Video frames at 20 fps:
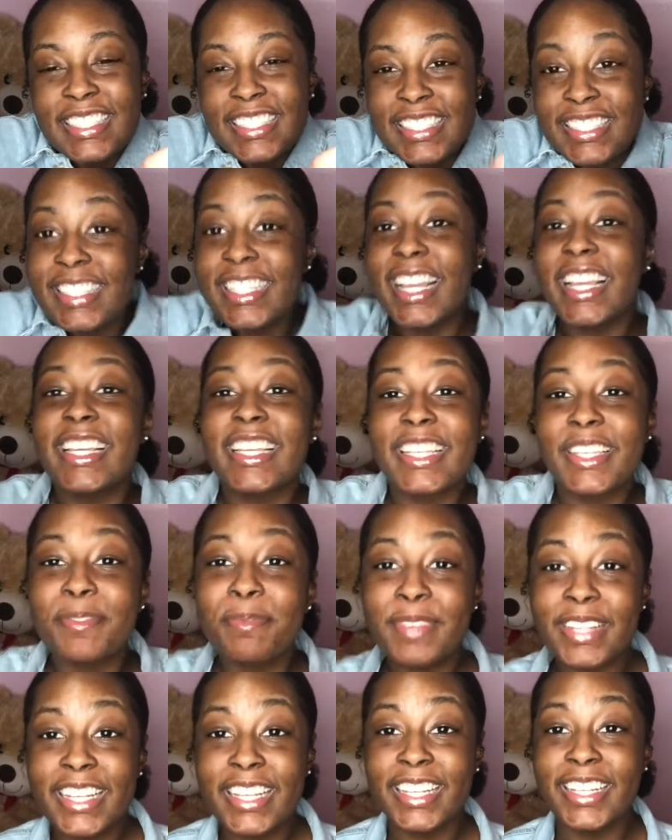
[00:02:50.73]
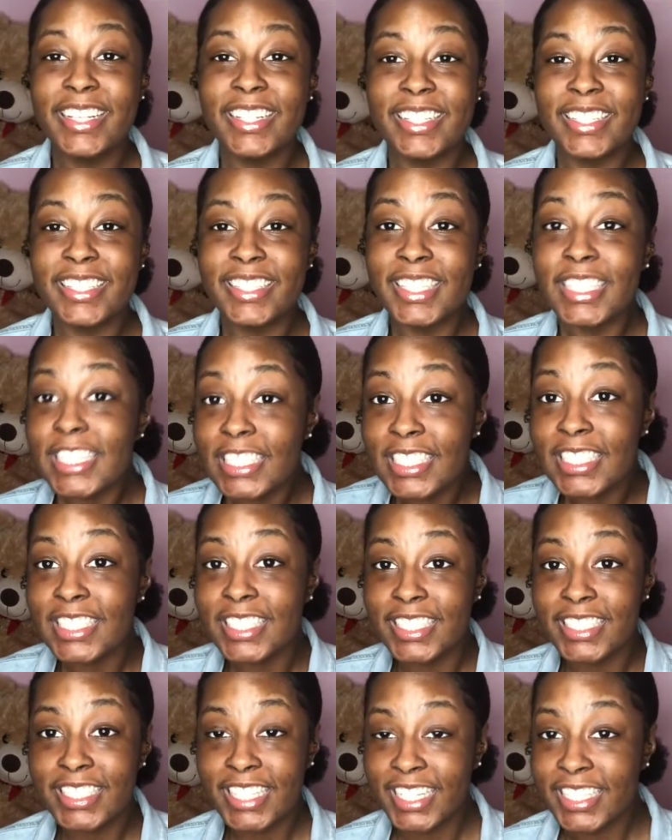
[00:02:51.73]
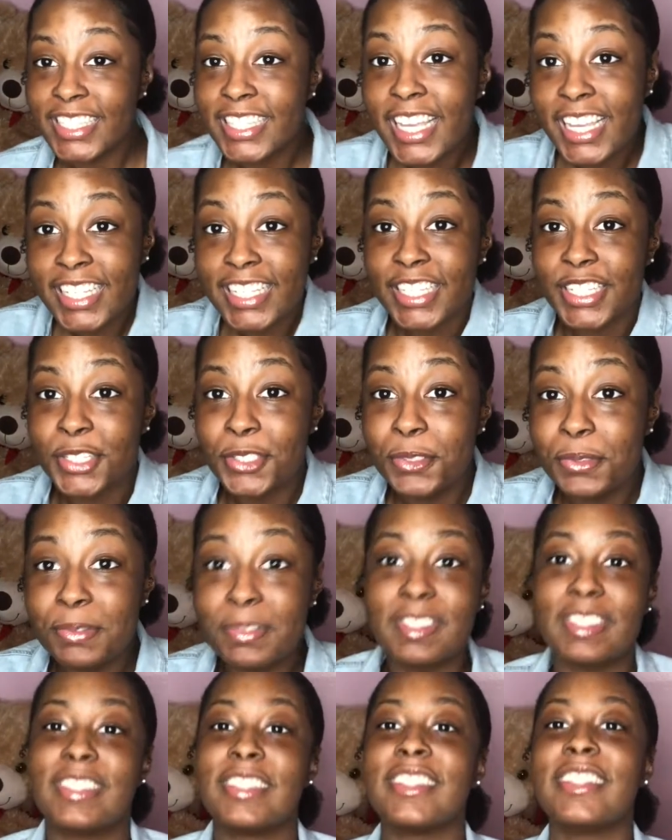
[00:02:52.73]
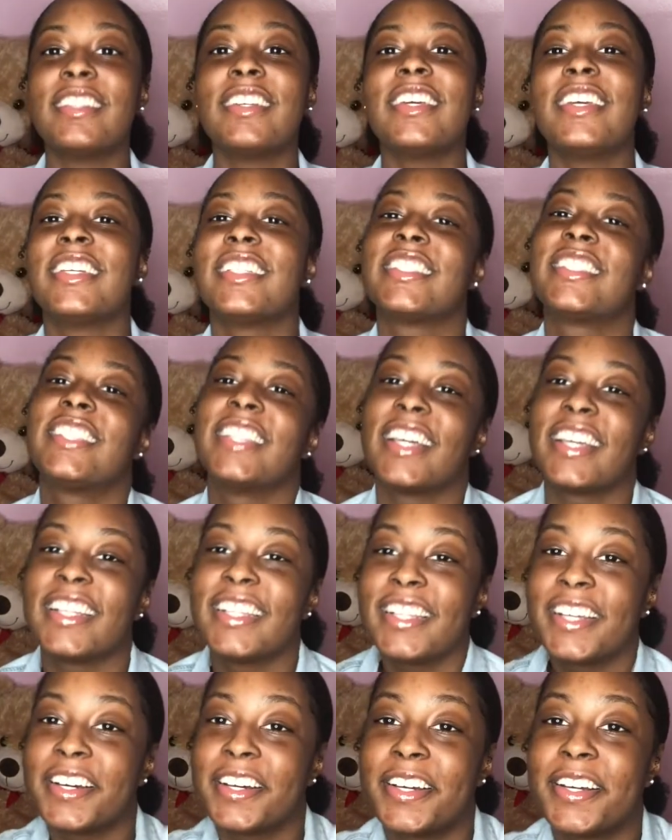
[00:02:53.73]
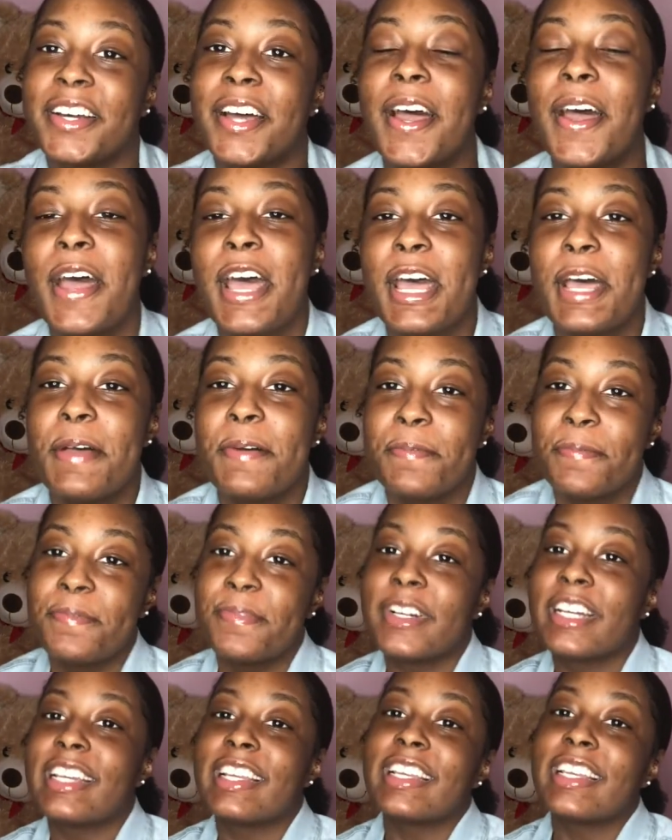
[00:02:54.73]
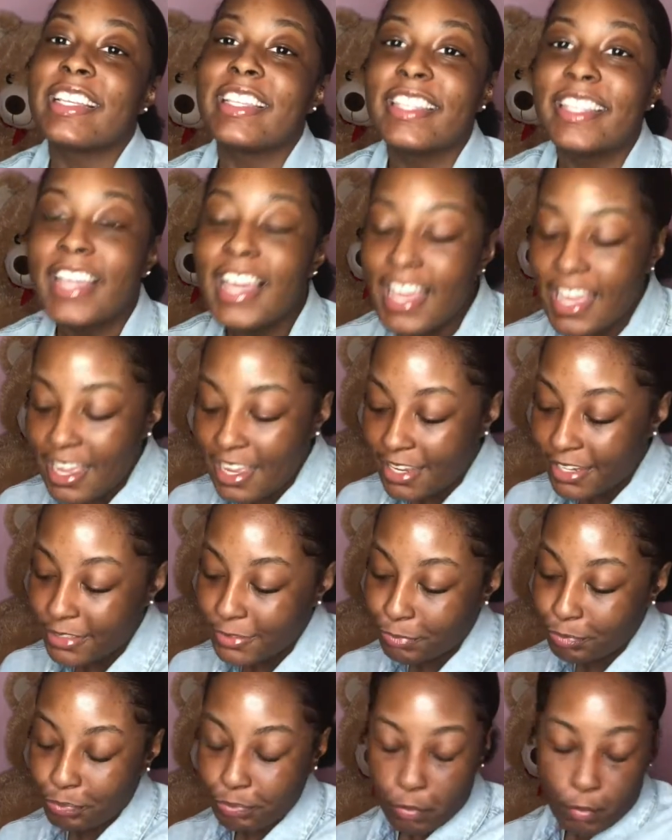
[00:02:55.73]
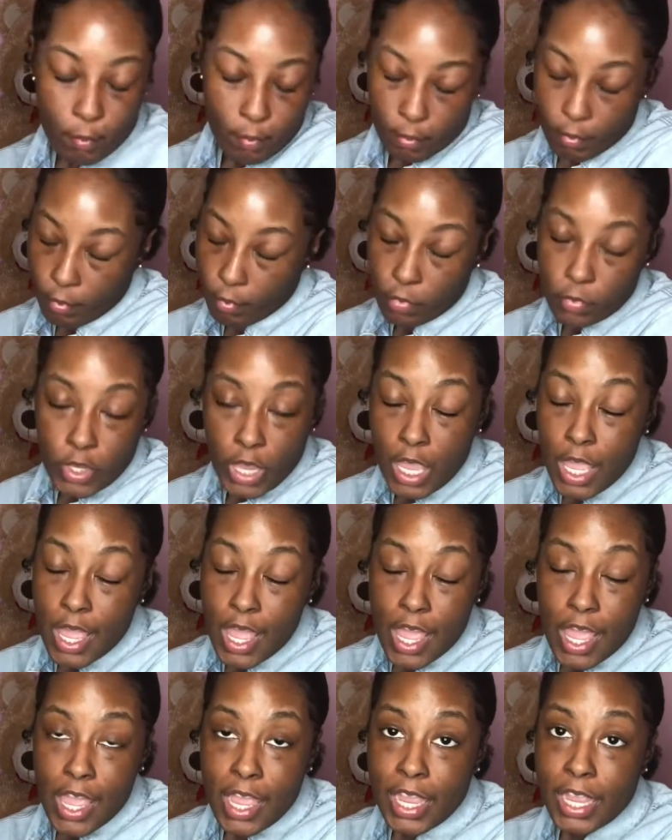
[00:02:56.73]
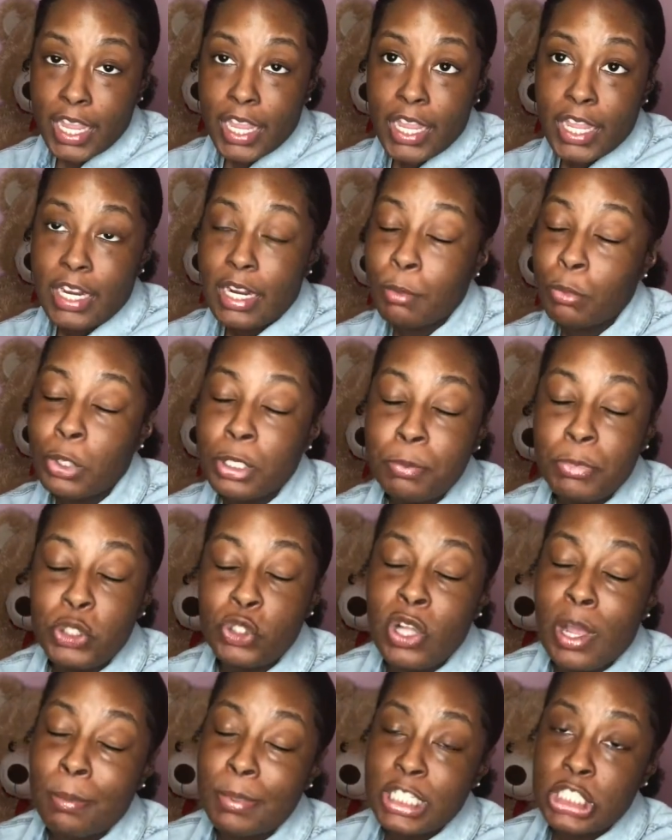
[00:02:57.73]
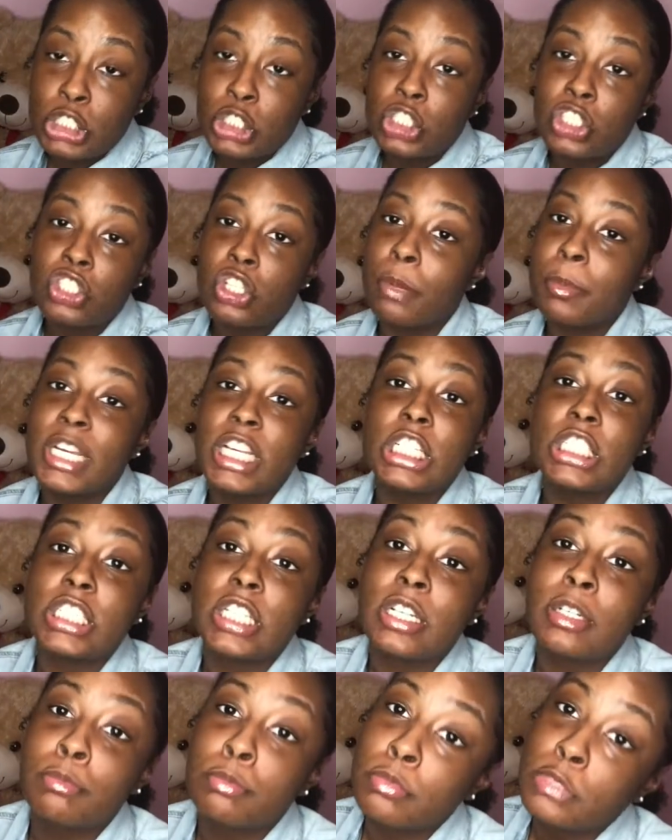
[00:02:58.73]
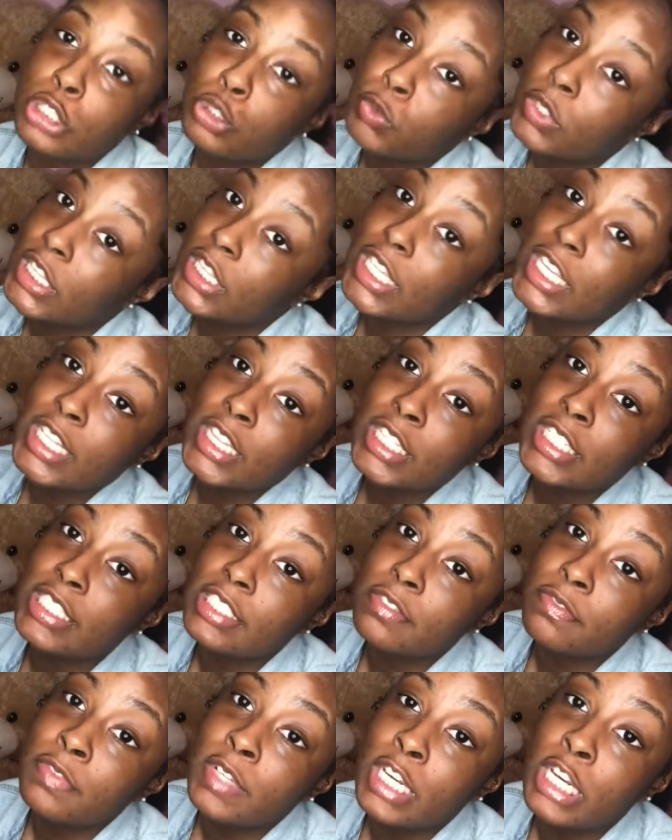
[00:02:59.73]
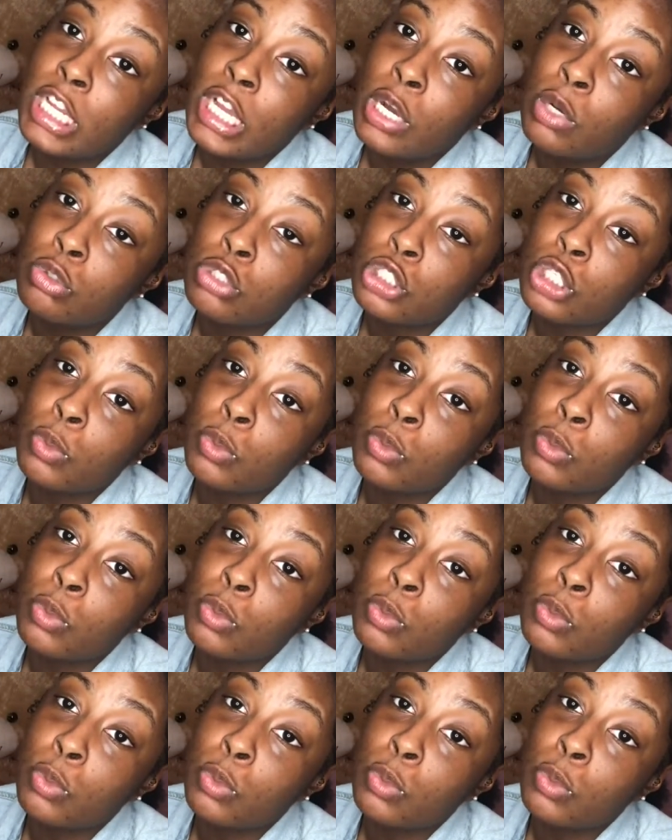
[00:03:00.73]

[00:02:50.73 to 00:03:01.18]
Thank me. Say thank you. Say nah. But yeah, and I'm going to be dropping so many gems within this video, so you